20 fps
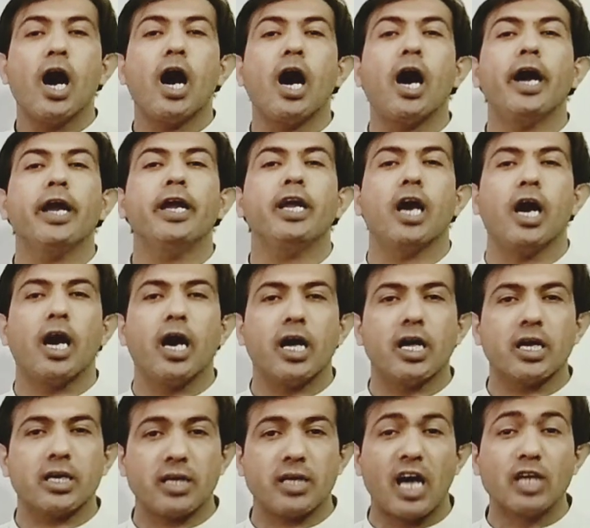
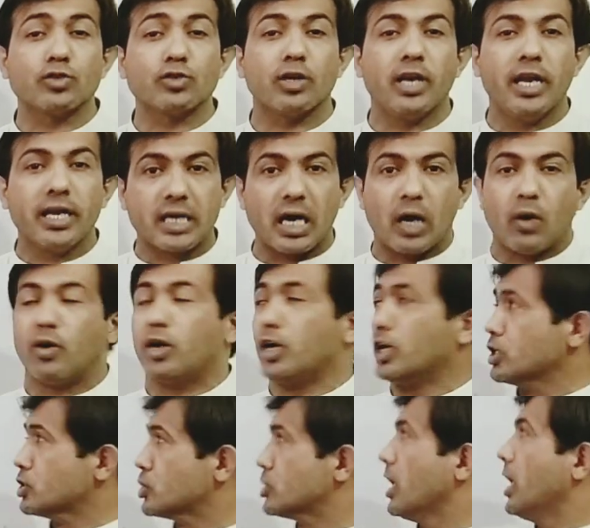IR not only
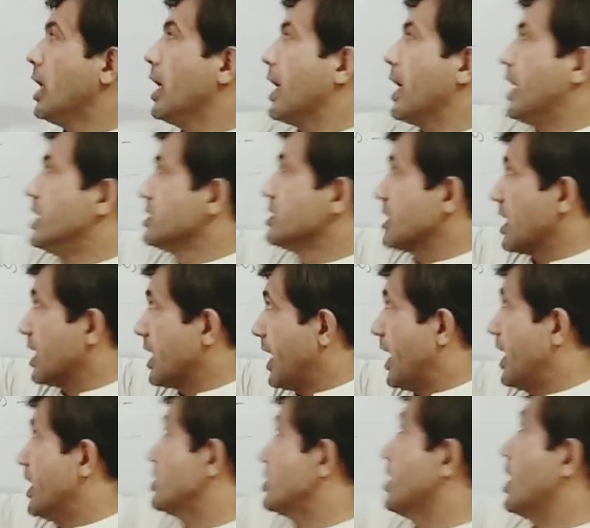covers
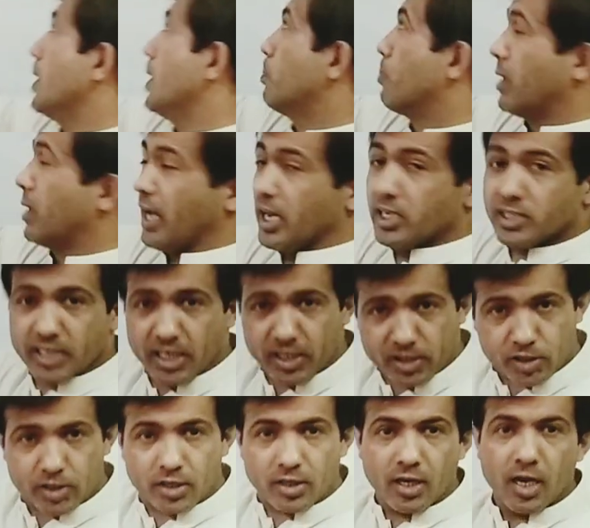international
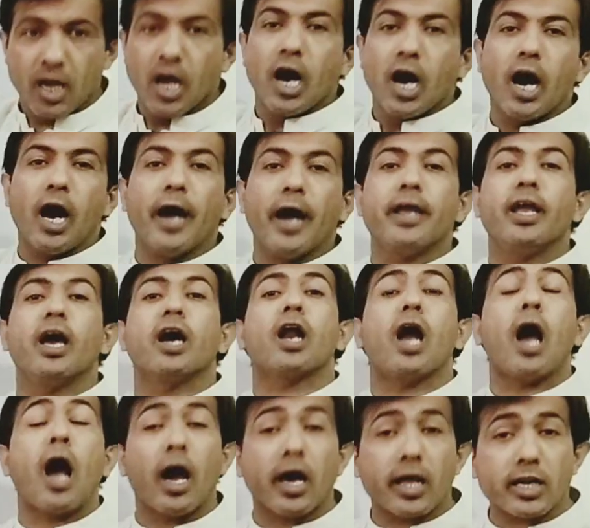politics,
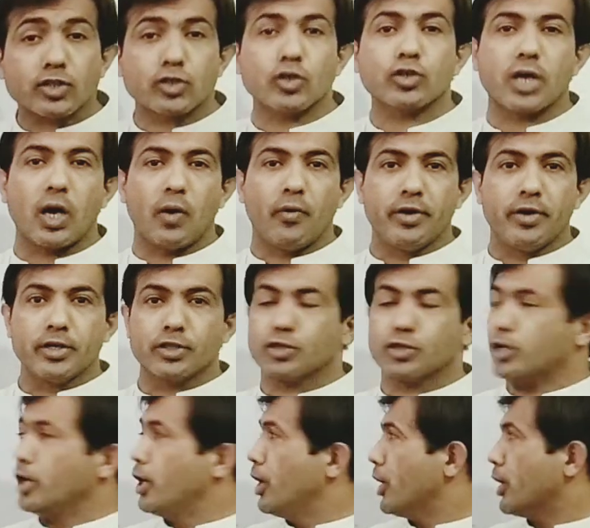IR also covers
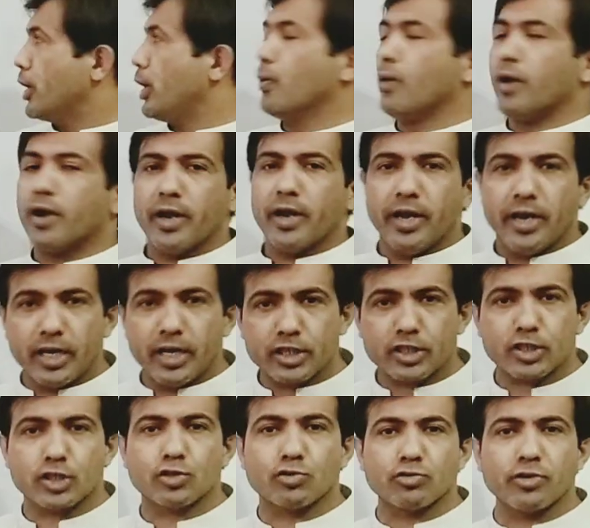your
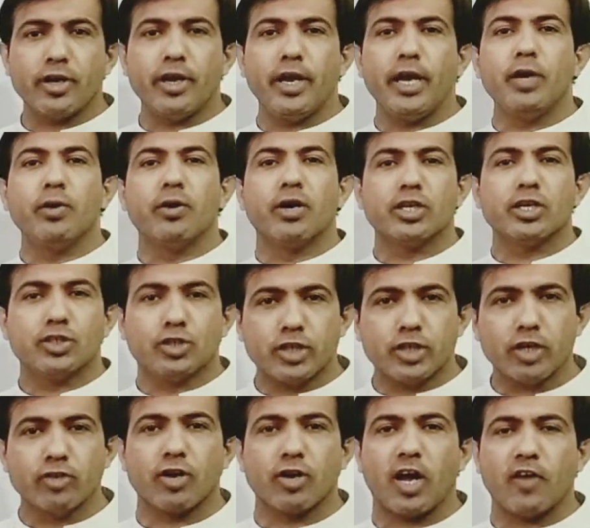history, your
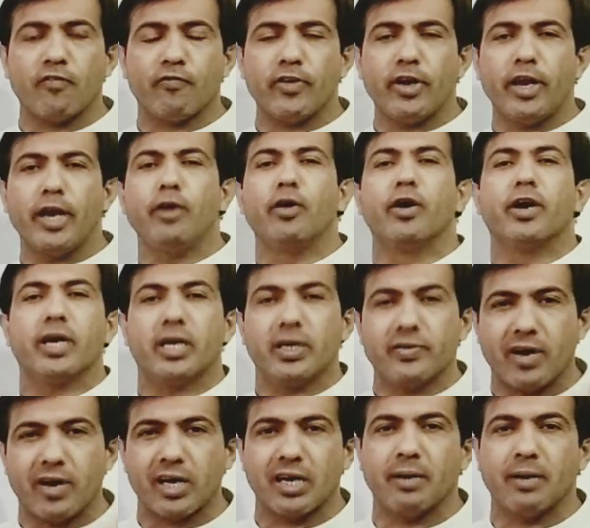geography, your
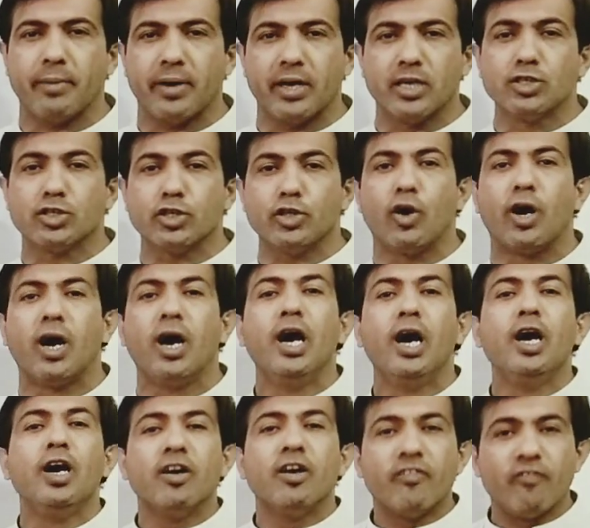environment, your
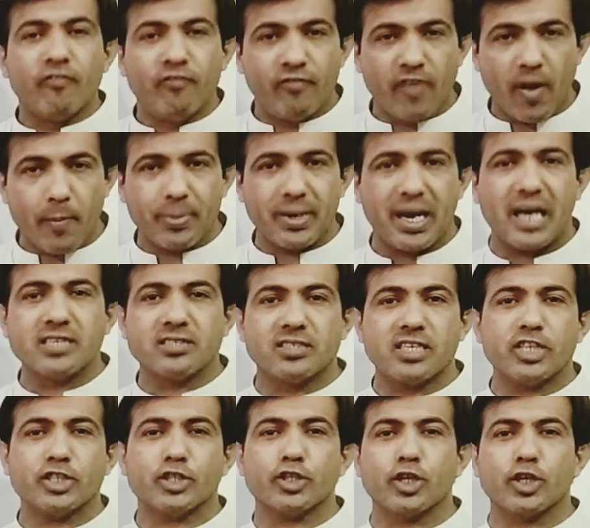
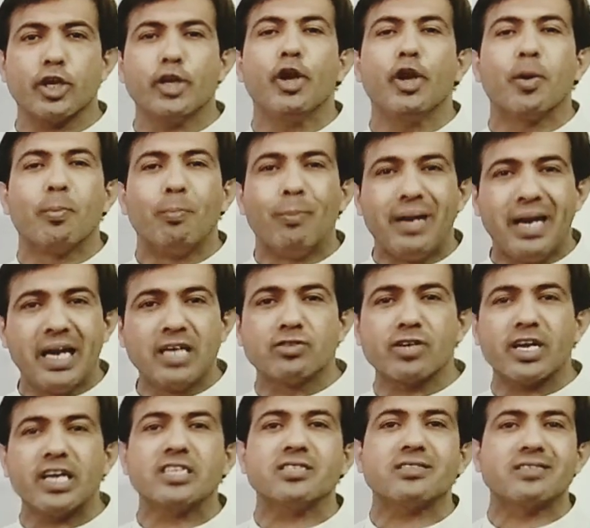weaponization, your
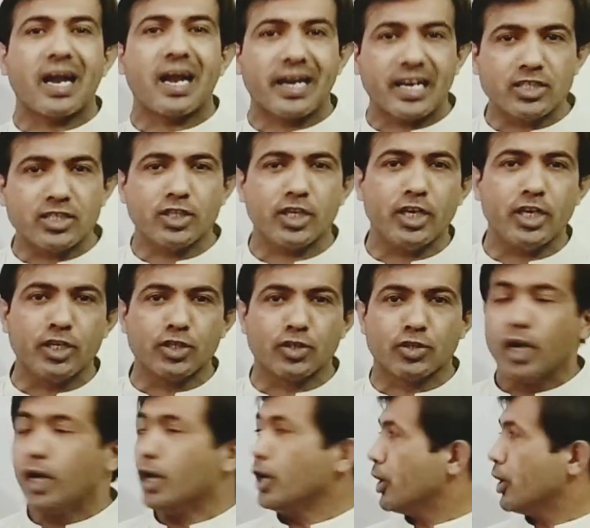military
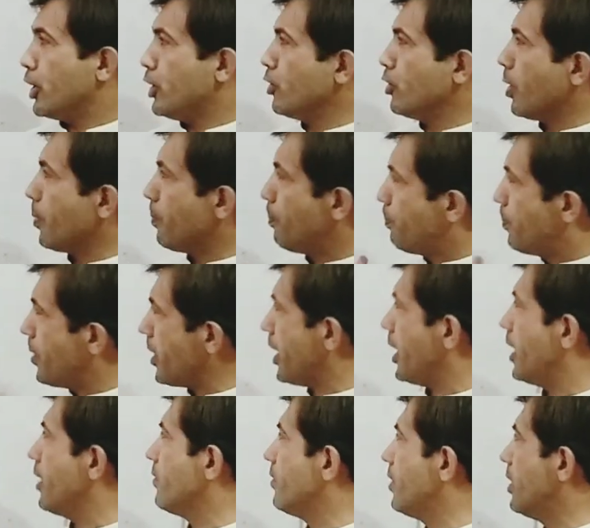strategies, your
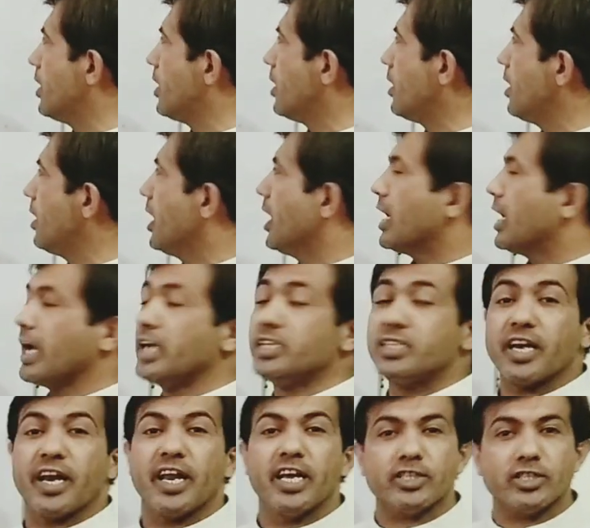behavior.
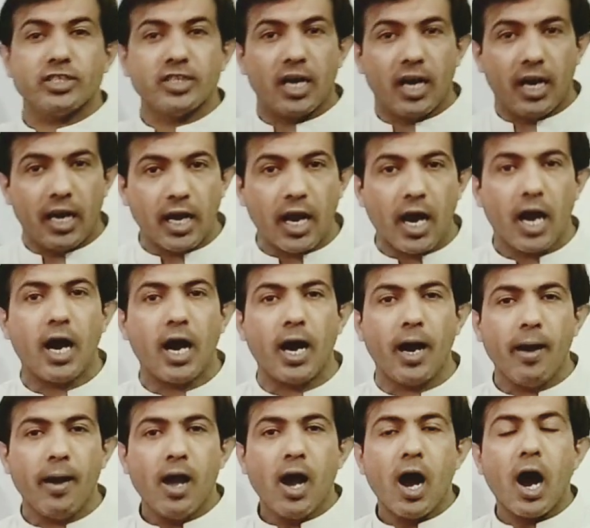International
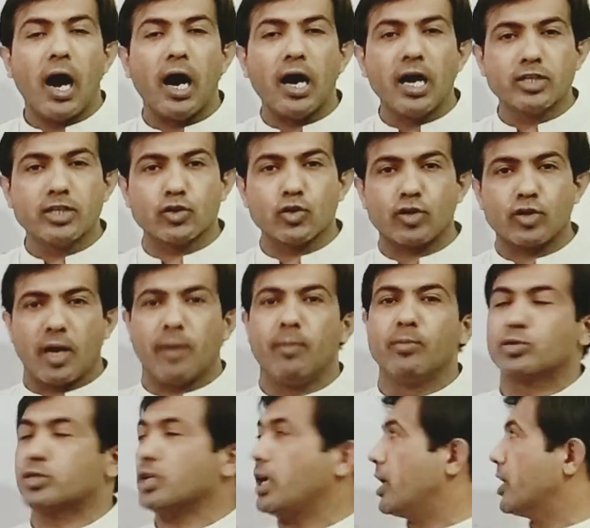law also
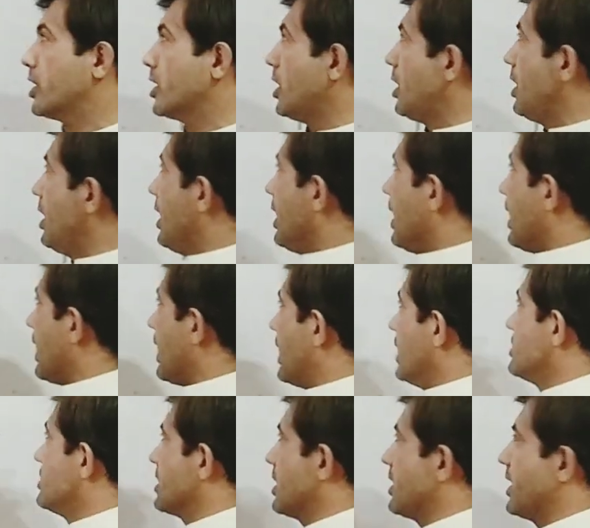comes under
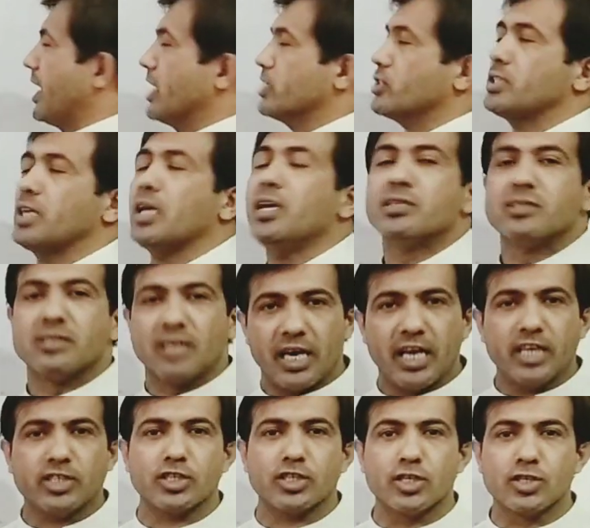international
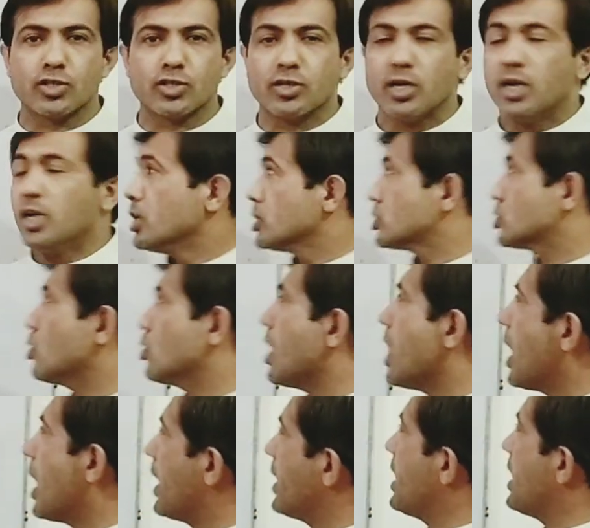relations. So
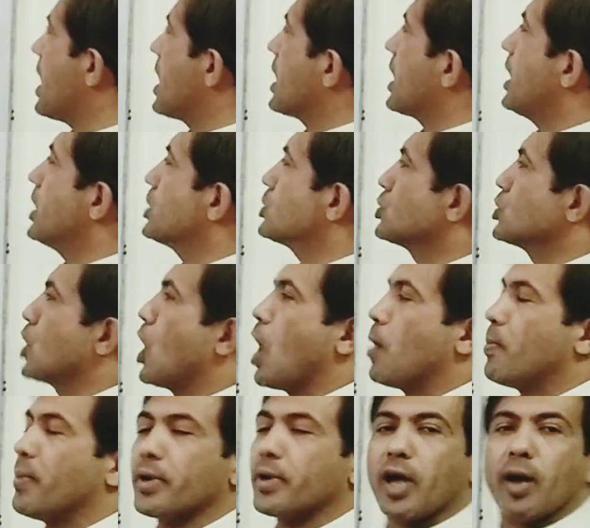IR has
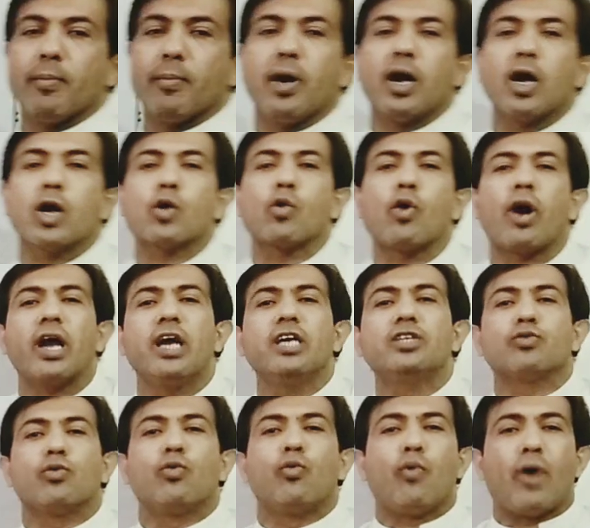now become a
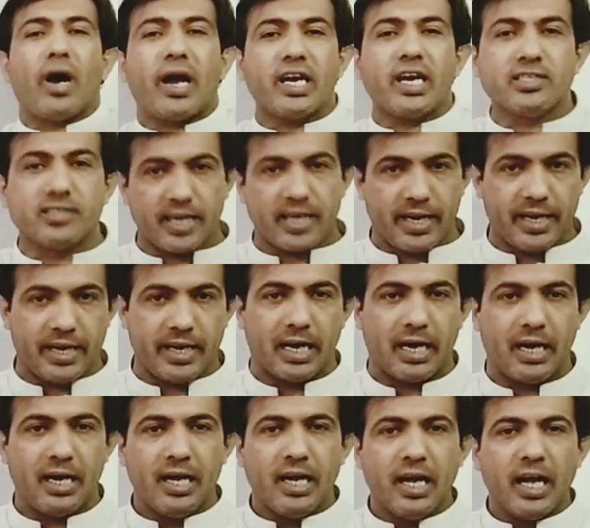quite wide
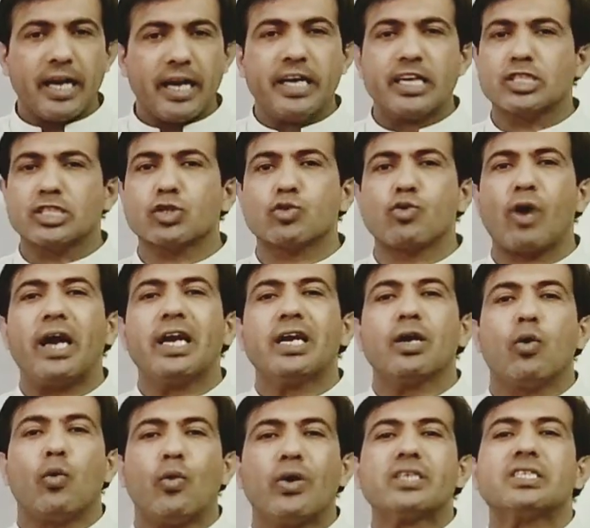area. It's quite
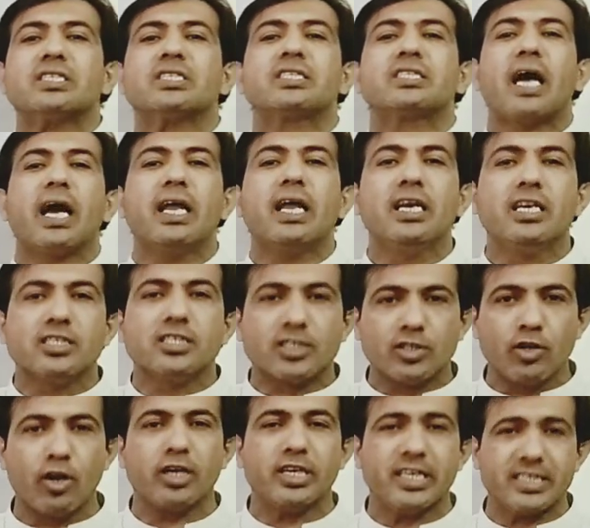a versatile,
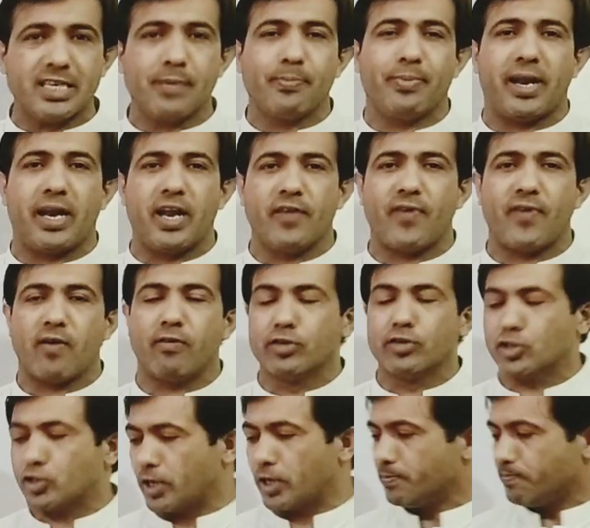discipline, if I would
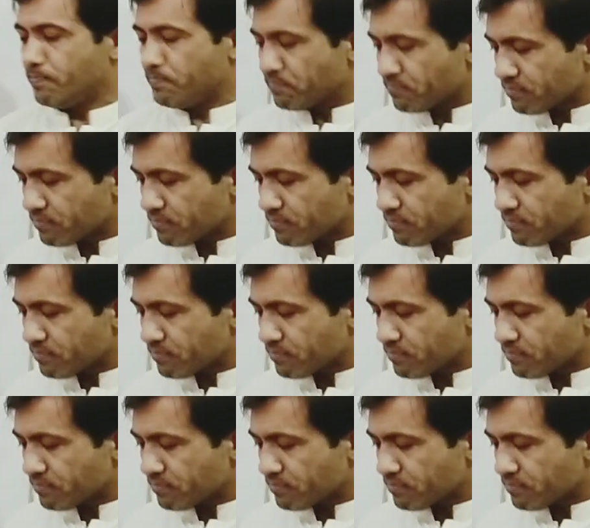say.